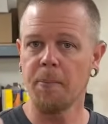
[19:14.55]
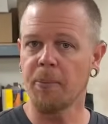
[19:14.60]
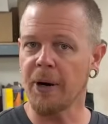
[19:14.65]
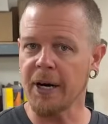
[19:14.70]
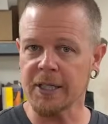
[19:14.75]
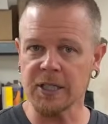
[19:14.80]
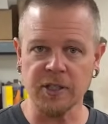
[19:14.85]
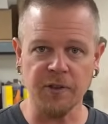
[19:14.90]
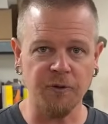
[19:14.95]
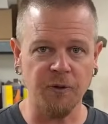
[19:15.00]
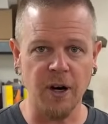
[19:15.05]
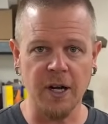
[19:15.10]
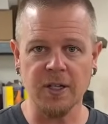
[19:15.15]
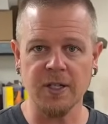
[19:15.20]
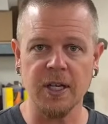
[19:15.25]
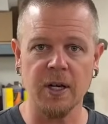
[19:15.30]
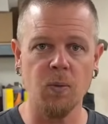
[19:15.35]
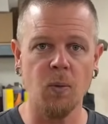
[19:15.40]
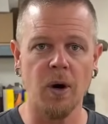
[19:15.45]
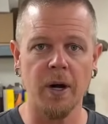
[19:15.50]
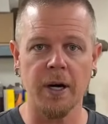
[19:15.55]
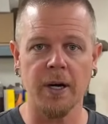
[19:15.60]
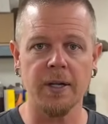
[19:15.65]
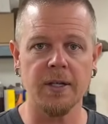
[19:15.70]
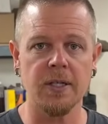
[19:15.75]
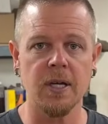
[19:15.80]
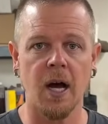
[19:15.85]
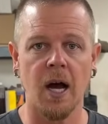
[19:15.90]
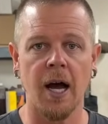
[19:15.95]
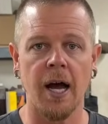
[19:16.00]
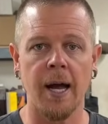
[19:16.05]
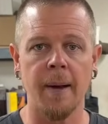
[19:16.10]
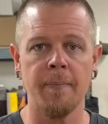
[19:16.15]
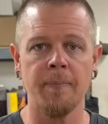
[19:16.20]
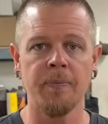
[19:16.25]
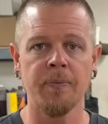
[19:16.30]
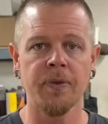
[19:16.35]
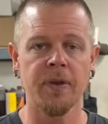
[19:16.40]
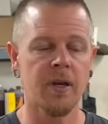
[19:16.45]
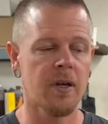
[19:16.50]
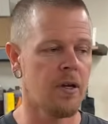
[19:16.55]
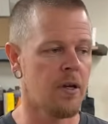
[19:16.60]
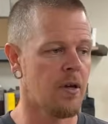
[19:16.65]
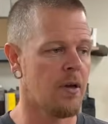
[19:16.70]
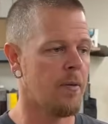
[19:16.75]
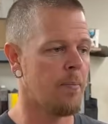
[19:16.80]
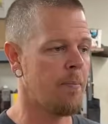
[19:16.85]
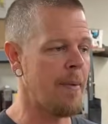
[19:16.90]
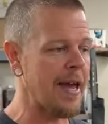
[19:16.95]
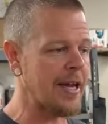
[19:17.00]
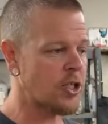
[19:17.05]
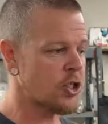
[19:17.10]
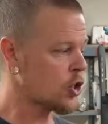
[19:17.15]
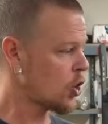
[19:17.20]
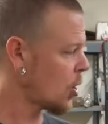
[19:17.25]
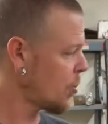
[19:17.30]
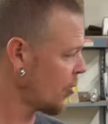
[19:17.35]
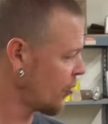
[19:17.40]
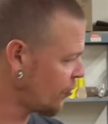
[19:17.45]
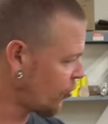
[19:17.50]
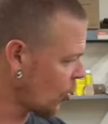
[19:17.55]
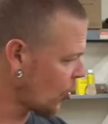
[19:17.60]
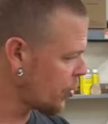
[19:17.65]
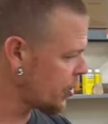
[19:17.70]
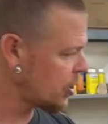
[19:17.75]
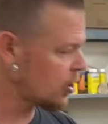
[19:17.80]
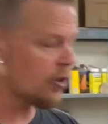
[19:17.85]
press the frets in one at a time. Make sure before we